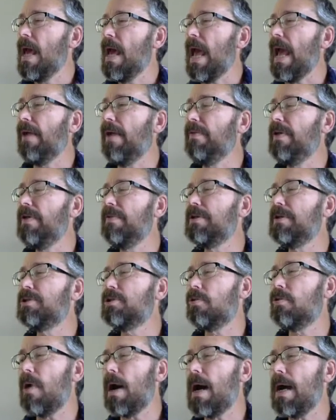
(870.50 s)
And then the
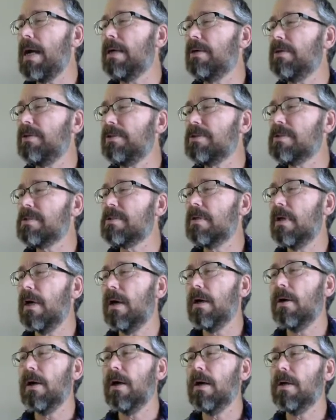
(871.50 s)
trials
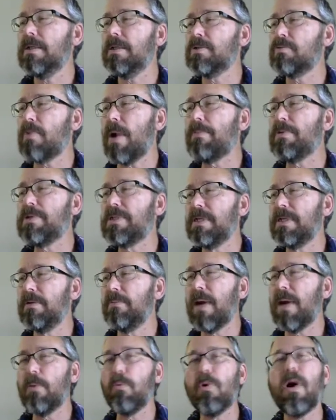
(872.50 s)
is represented
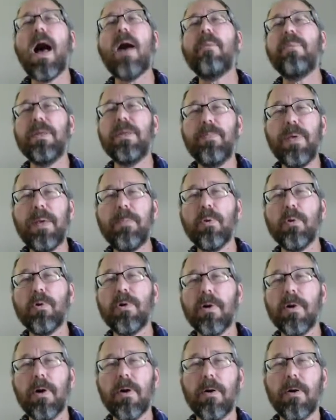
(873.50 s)
by, well, how many people
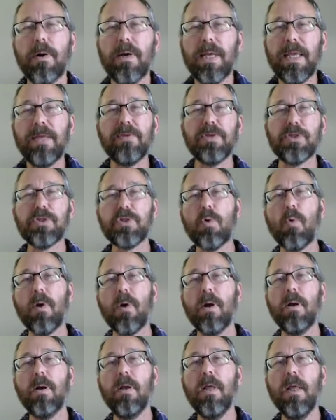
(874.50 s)
are in the
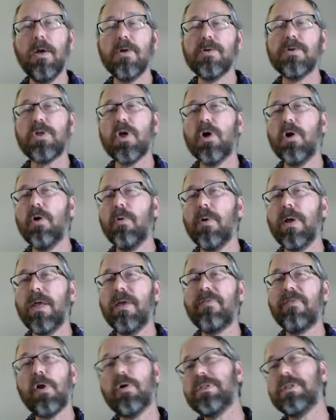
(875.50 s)
store? So if
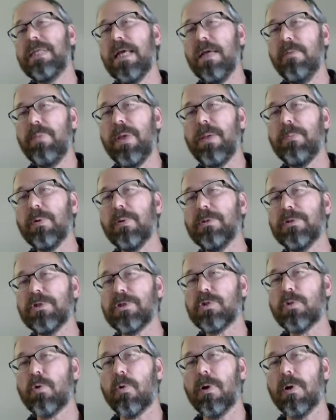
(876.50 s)
there are 10 people in the
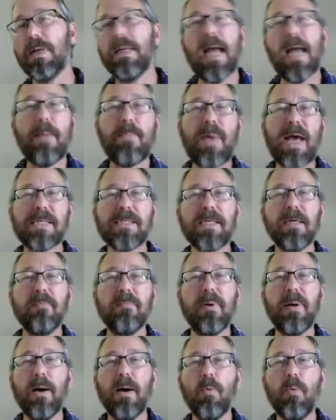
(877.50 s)
store and I'm asking
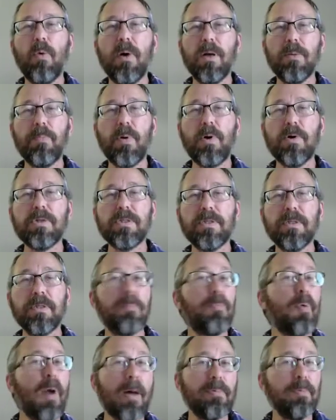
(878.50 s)
about one person, the
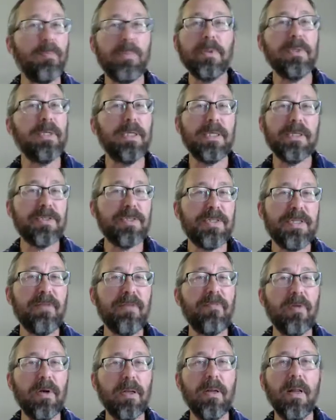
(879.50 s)
probability is
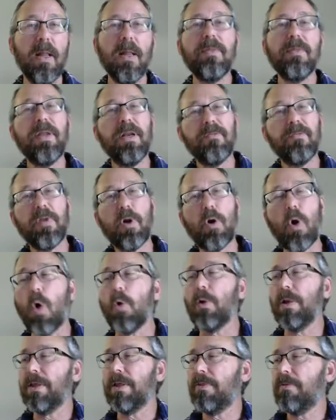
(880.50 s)
different than if there are
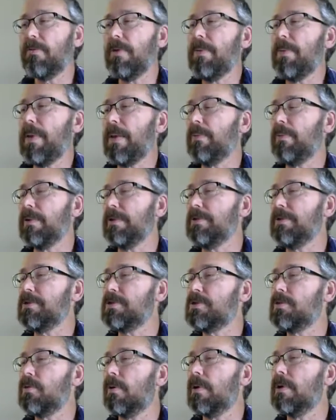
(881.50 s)
only 3 people in the
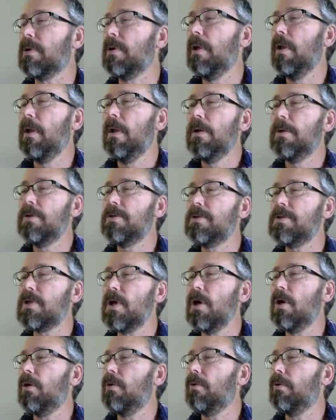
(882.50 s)
store.
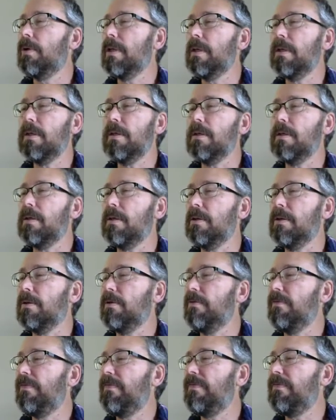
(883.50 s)
So
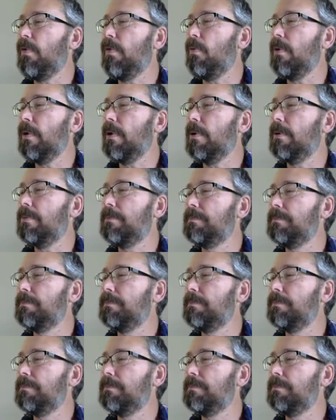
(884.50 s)
E4.